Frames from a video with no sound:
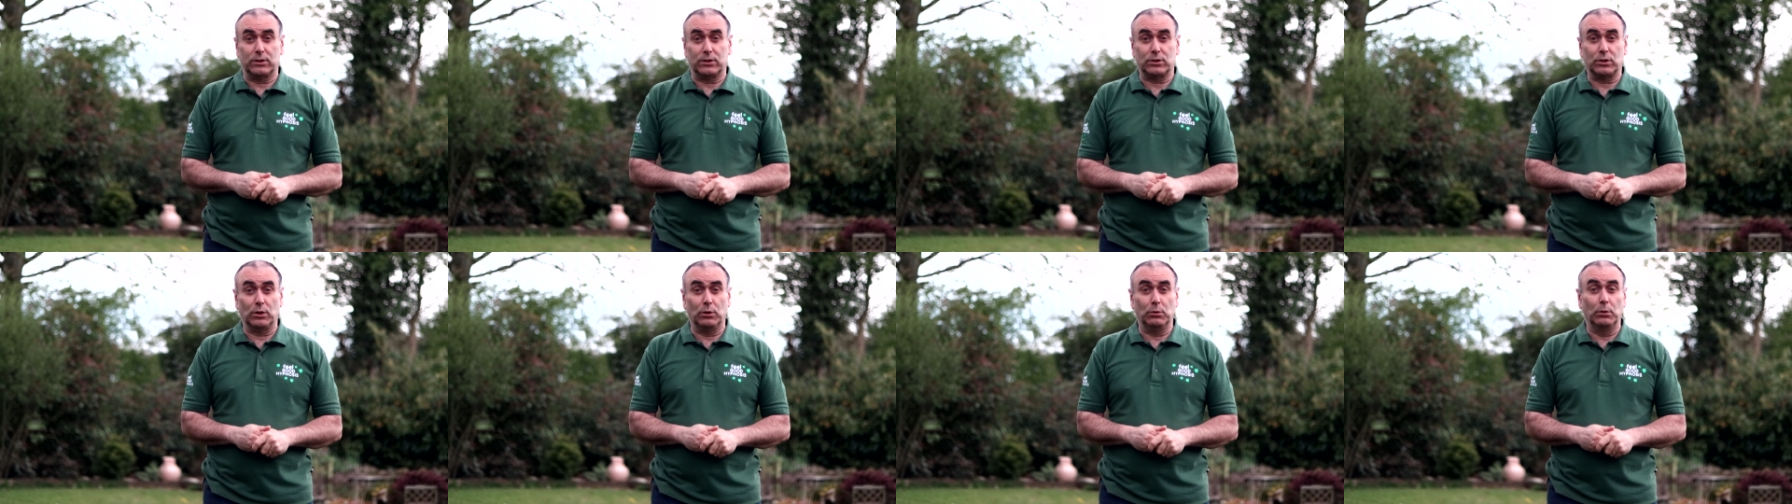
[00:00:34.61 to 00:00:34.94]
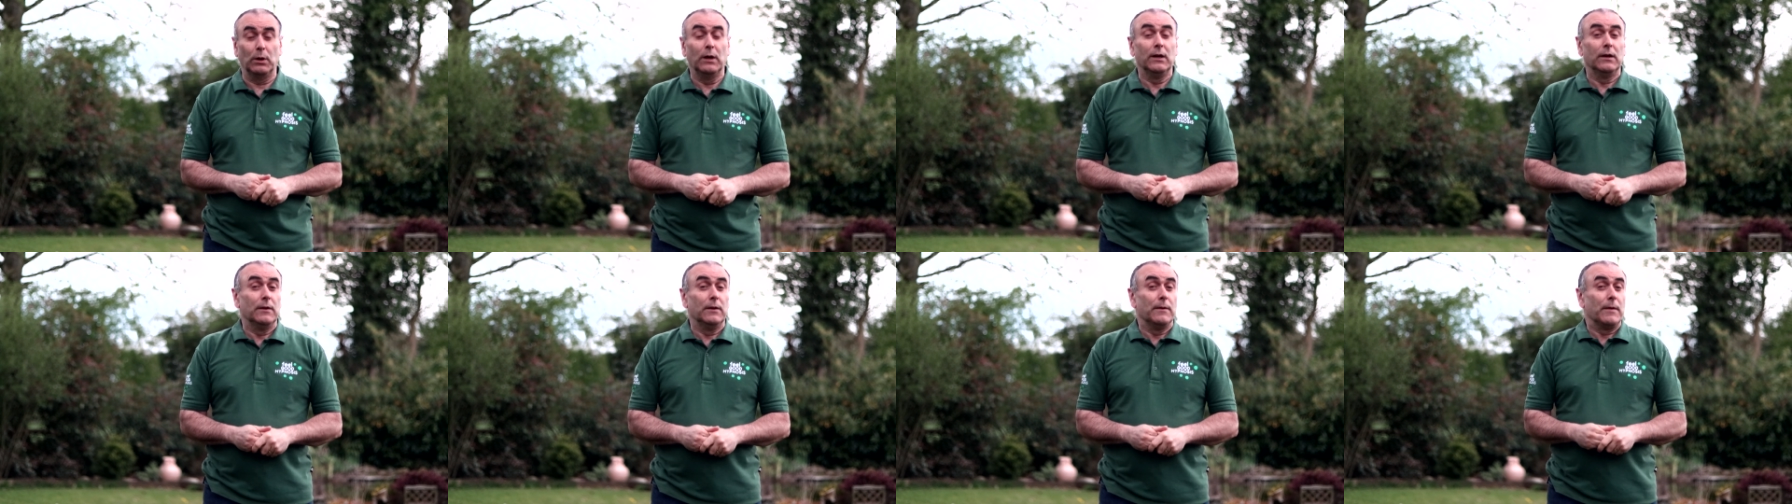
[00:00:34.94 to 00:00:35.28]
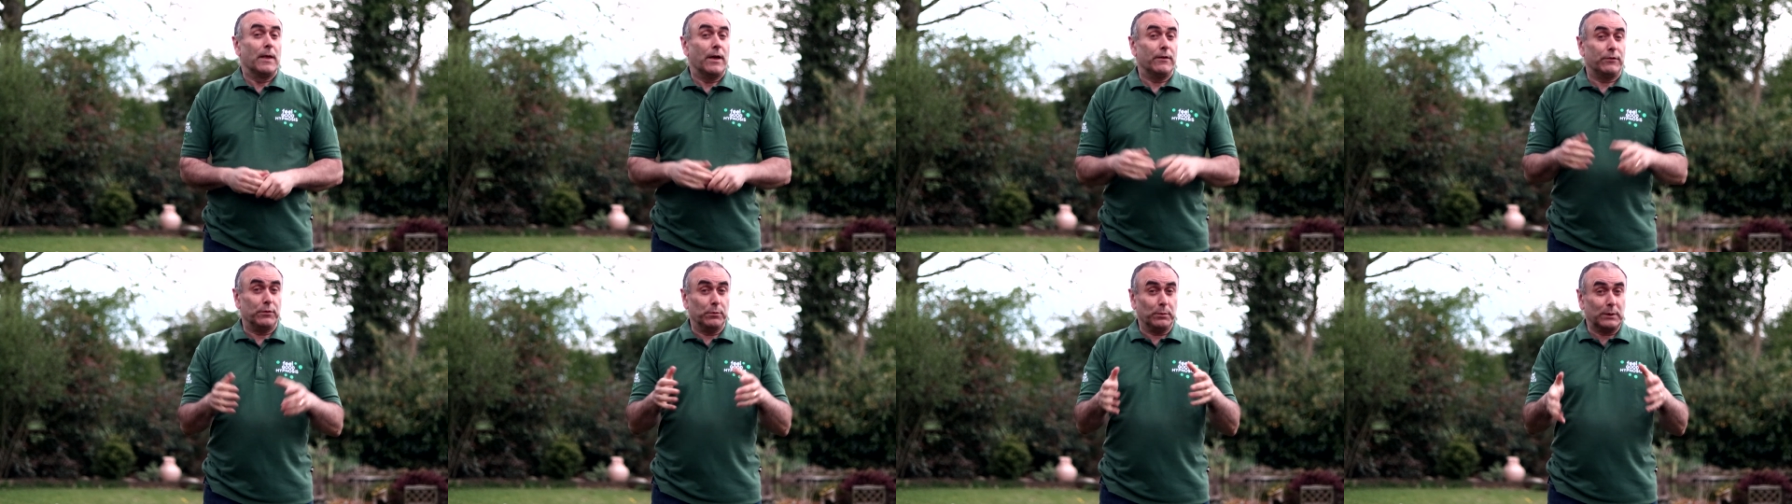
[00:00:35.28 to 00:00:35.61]
So
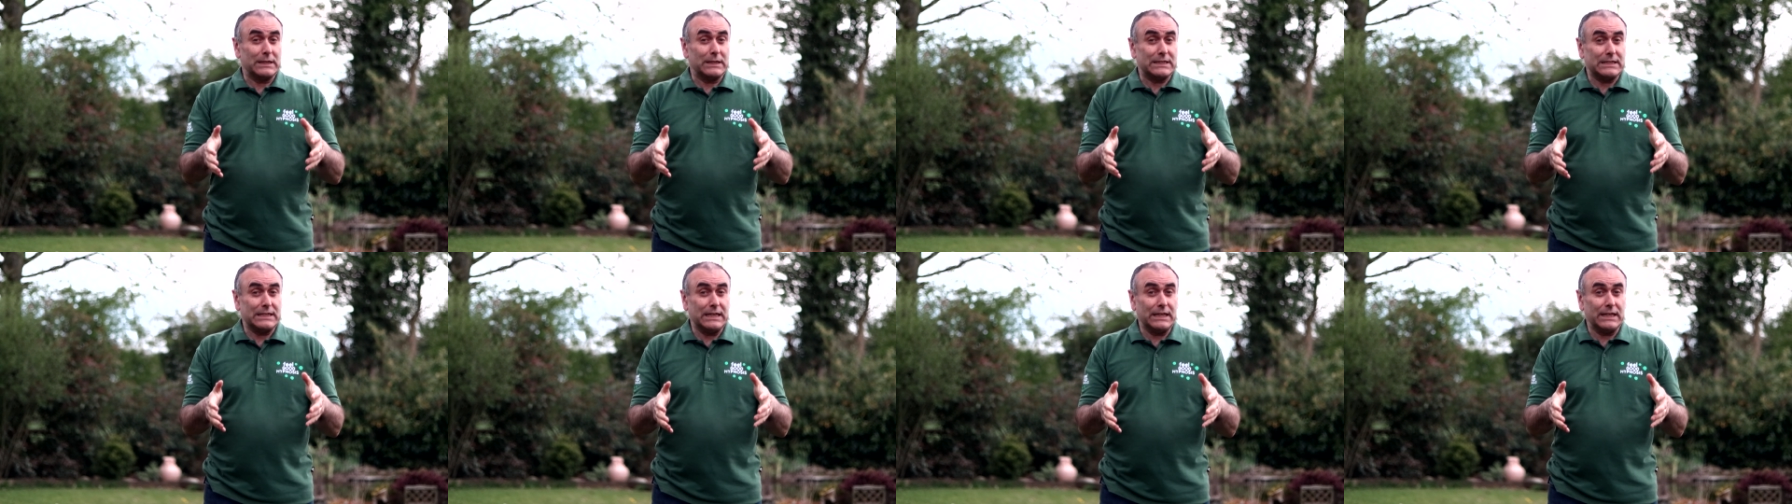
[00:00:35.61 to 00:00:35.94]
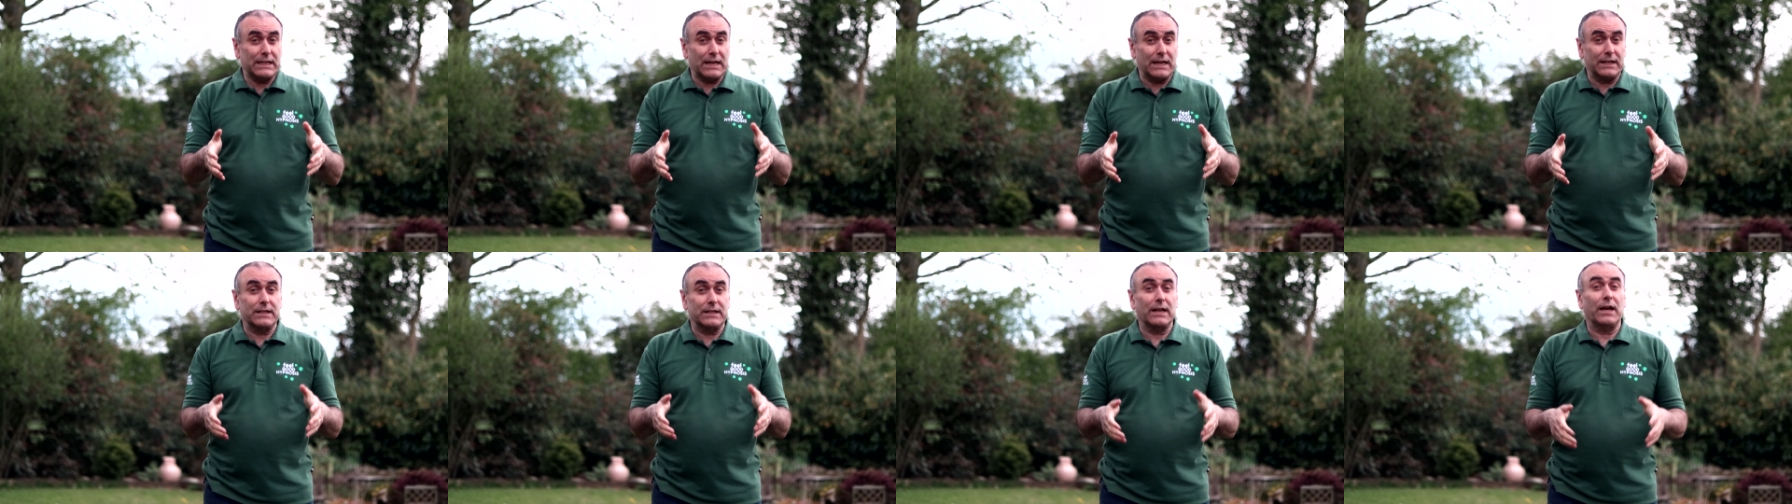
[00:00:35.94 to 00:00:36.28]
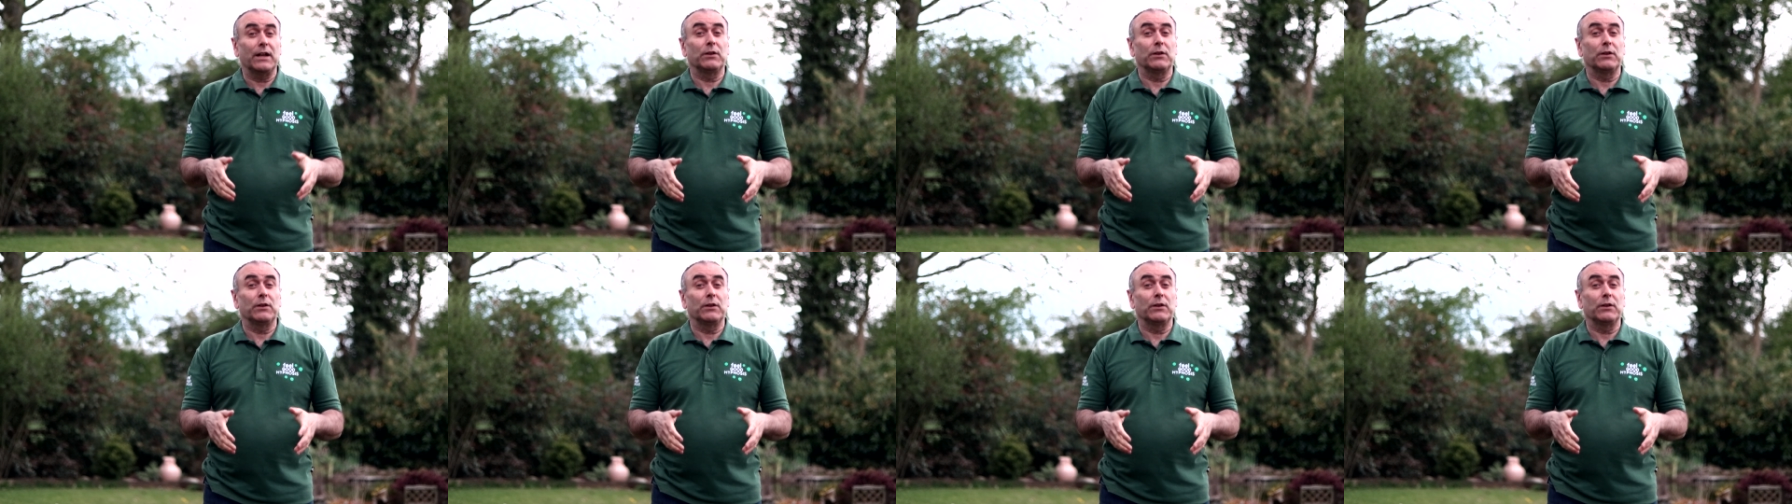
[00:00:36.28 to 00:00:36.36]
if you want to see that